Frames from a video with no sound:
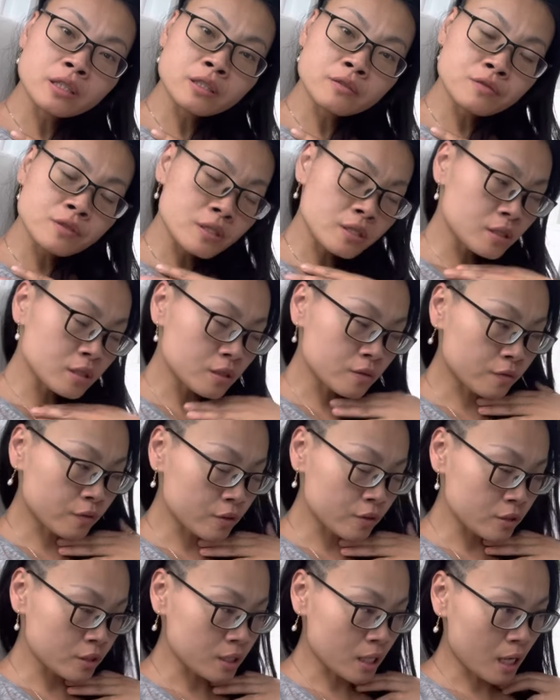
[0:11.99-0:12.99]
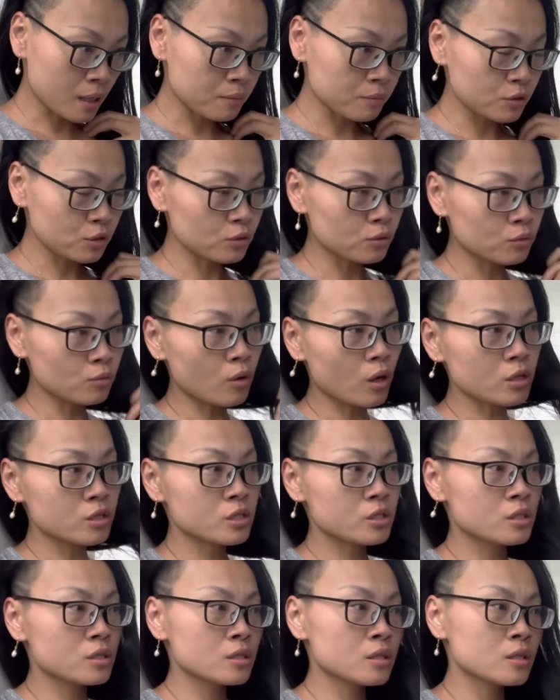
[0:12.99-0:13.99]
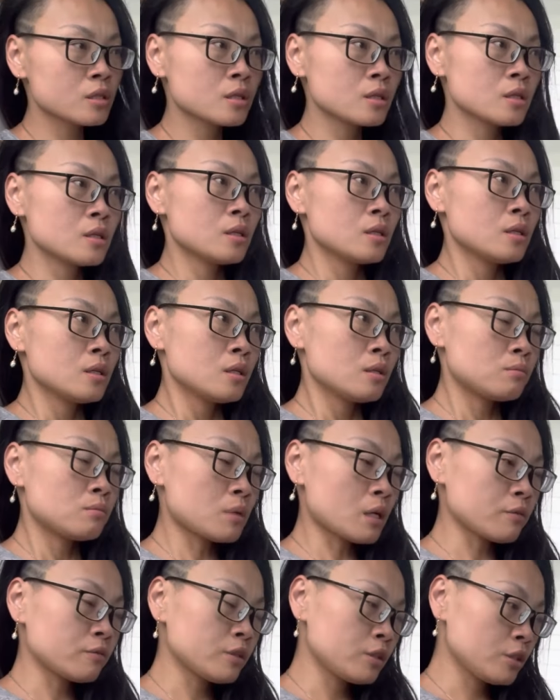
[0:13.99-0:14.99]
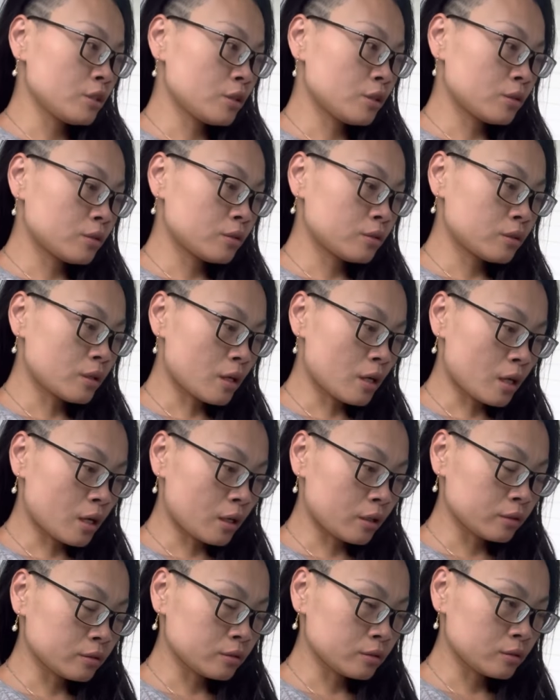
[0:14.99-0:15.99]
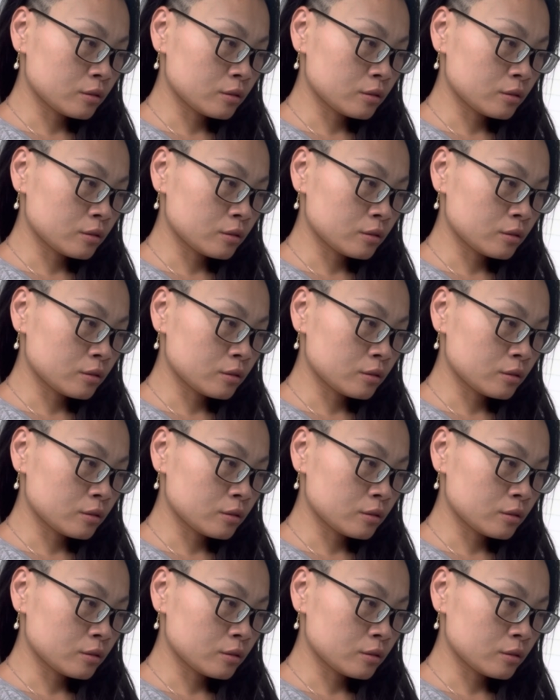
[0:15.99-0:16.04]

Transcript: If this is first time you watch my video, uh,